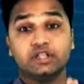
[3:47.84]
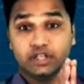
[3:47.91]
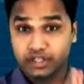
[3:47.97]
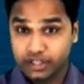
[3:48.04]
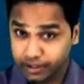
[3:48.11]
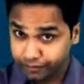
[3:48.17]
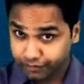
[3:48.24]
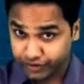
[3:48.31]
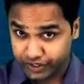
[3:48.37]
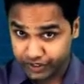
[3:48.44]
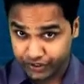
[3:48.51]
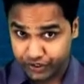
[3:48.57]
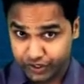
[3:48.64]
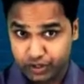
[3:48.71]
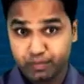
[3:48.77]
The
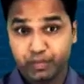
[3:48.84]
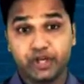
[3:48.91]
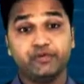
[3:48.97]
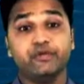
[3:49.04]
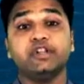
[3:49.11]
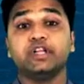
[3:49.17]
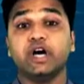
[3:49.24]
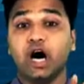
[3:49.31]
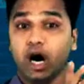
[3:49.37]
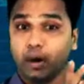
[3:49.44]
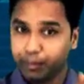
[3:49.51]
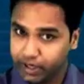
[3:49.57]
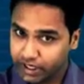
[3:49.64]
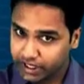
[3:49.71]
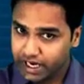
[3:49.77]
difference between the
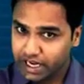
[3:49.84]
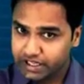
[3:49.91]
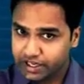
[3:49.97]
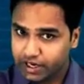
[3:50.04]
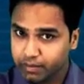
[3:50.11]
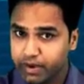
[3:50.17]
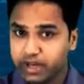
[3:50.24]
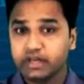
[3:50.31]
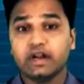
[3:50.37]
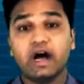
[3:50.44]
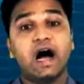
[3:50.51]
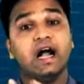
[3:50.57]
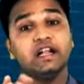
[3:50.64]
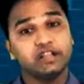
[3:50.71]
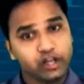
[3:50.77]
upper class limit
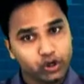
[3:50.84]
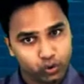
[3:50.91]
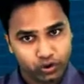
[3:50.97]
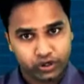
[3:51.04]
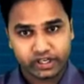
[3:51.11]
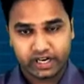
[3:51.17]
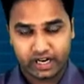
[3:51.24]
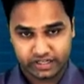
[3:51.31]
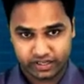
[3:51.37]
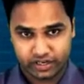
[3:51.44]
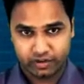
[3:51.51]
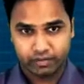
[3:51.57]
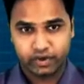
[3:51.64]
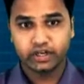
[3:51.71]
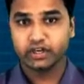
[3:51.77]
and the lower class
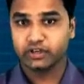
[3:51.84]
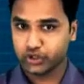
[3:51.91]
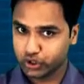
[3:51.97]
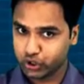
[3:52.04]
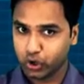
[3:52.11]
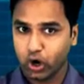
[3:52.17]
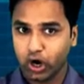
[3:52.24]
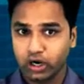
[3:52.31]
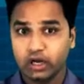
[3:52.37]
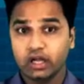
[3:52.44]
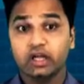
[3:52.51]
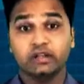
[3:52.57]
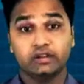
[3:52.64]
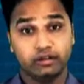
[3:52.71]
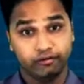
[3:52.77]
limit is called
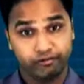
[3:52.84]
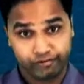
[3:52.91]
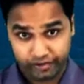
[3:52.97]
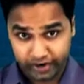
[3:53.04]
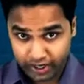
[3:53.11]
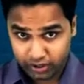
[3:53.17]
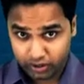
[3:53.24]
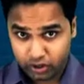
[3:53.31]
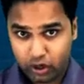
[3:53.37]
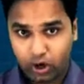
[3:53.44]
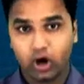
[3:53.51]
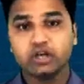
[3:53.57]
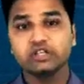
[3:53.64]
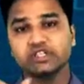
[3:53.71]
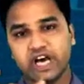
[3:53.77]
the width
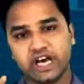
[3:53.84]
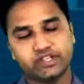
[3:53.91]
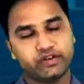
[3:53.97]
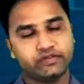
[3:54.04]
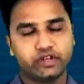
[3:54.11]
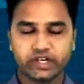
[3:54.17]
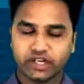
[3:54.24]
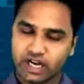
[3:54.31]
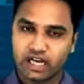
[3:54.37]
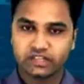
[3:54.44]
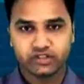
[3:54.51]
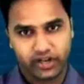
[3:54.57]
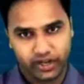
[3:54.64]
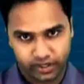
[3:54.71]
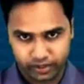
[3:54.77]
or size of the
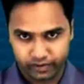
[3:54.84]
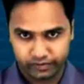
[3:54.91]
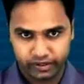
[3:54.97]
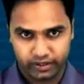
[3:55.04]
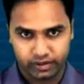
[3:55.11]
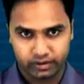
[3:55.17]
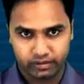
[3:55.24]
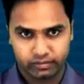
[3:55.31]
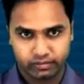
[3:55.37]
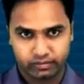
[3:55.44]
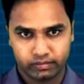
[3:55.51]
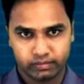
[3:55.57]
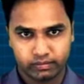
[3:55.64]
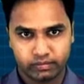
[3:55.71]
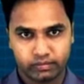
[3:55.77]
class interval.
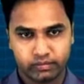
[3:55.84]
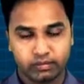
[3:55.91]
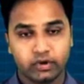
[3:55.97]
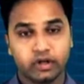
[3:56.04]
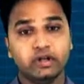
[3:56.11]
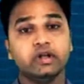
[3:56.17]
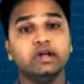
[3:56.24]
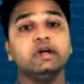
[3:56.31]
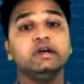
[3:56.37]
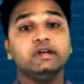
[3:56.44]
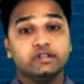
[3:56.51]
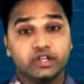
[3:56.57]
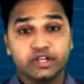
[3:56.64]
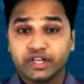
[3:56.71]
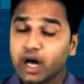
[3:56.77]

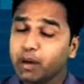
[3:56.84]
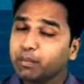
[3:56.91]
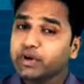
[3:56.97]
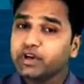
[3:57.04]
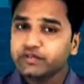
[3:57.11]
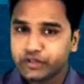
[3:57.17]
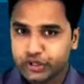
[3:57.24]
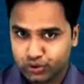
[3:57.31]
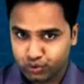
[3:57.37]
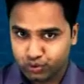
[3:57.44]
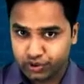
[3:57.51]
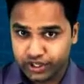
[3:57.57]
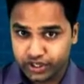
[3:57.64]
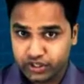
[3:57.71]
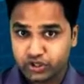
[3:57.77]
The number of
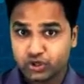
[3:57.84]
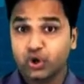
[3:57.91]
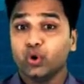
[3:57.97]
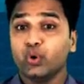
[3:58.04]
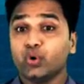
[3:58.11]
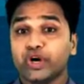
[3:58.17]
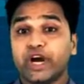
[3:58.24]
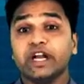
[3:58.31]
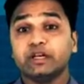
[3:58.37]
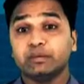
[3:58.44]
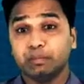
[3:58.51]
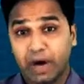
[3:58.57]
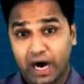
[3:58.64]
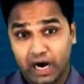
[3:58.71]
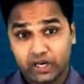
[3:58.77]
students who
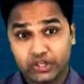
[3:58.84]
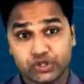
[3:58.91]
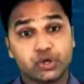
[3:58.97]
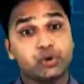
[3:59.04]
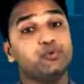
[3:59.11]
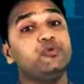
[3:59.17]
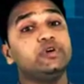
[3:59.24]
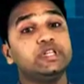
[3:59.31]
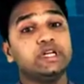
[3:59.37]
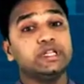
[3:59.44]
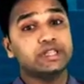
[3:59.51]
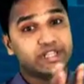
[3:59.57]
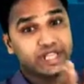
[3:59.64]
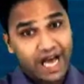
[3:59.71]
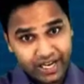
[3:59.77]
get marks
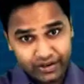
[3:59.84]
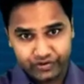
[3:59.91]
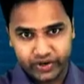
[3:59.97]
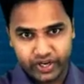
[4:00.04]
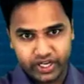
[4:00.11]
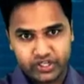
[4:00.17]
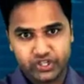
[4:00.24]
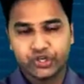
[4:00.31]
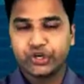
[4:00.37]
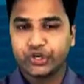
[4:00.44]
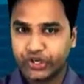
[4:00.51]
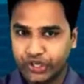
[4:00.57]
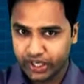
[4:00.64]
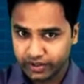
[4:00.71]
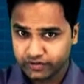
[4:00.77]
within that range
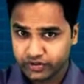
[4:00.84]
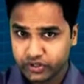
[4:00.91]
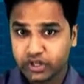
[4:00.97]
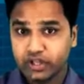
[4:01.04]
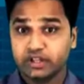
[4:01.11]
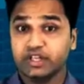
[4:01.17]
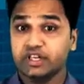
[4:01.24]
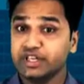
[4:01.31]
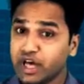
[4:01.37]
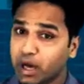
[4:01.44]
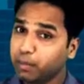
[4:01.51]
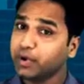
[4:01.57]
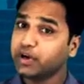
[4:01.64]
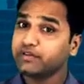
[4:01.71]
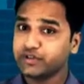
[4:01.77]
gives the
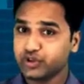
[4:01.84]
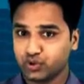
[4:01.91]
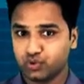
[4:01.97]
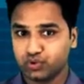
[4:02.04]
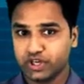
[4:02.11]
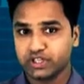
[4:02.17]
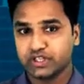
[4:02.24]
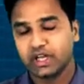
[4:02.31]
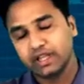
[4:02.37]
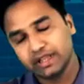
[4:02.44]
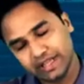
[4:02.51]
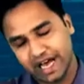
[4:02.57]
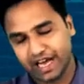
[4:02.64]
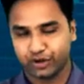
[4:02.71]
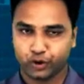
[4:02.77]
number of students
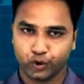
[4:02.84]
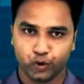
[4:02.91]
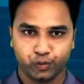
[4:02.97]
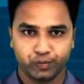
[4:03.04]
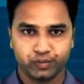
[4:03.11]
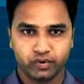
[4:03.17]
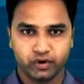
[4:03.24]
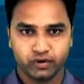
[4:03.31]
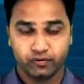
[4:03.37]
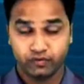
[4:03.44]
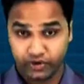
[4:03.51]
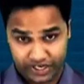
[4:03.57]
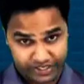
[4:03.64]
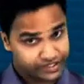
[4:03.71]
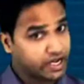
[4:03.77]
in that group.
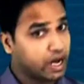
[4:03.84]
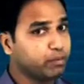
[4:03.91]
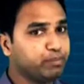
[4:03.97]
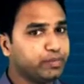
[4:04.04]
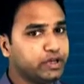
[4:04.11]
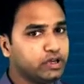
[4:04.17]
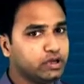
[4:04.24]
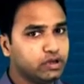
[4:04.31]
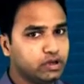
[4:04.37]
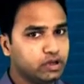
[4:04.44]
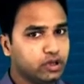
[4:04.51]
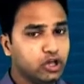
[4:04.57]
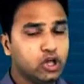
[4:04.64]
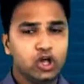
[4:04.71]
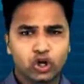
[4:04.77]
For example,
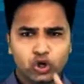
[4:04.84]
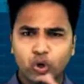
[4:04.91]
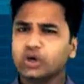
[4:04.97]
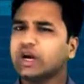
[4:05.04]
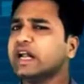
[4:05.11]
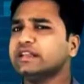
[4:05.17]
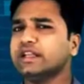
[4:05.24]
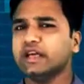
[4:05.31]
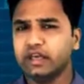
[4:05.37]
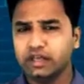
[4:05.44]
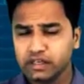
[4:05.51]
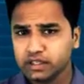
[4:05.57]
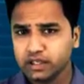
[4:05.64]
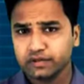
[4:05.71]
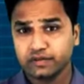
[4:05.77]
look at the
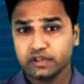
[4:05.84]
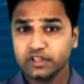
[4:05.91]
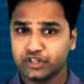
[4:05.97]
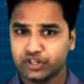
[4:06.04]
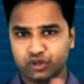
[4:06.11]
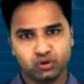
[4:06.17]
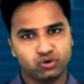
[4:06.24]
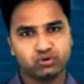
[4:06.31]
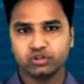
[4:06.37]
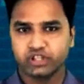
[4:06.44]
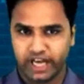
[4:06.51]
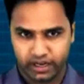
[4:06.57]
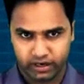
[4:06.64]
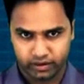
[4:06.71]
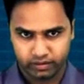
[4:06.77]
interval 0 to
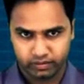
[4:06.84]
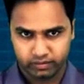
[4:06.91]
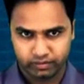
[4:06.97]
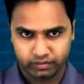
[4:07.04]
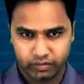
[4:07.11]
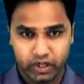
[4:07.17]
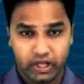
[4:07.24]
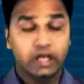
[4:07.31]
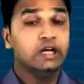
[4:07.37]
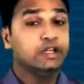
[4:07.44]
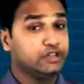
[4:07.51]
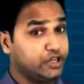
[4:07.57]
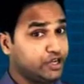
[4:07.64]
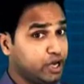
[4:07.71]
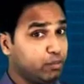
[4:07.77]
10.
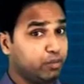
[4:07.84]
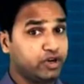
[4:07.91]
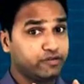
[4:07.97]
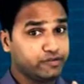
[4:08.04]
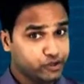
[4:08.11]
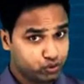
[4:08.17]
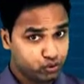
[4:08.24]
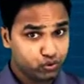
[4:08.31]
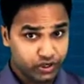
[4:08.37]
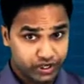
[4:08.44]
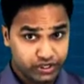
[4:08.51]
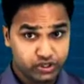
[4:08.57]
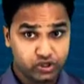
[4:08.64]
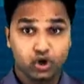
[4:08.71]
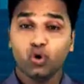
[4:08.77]
The number of
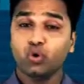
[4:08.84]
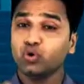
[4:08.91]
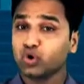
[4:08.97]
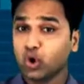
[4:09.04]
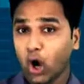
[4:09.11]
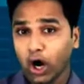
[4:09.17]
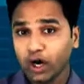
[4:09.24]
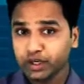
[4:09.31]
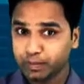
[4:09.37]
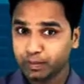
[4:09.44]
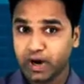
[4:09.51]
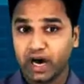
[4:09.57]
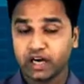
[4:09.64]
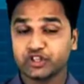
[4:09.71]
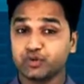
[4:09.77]
students who got
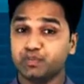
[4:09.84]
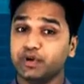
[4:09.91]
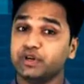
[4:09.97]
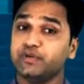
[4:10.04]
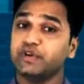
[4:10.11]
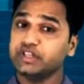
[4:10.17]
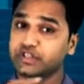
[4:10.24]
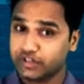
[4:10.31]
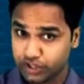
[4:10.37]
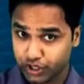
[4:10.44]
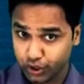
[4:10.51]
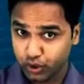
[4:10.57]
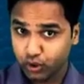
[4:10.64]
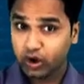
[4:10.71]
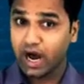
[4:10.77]
marks between
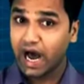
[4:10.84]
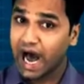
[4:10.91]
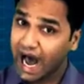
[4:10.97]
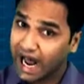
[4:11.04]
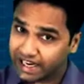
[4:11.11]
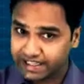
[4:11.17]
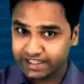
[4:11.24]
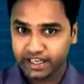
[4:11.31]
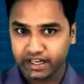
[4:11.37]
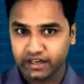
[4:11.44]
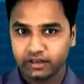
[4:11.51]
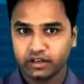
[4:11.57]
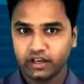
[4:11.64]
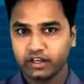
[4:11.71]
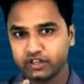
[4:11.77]
0 and
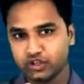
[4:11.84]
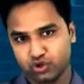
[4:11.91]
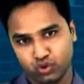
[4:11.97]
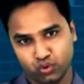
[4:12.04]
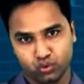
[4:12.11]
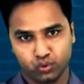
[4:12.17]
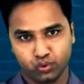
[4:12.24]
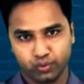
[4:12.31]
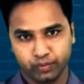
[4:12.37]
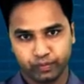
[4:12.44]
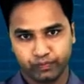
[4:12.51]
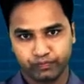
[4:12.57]
10 is 2.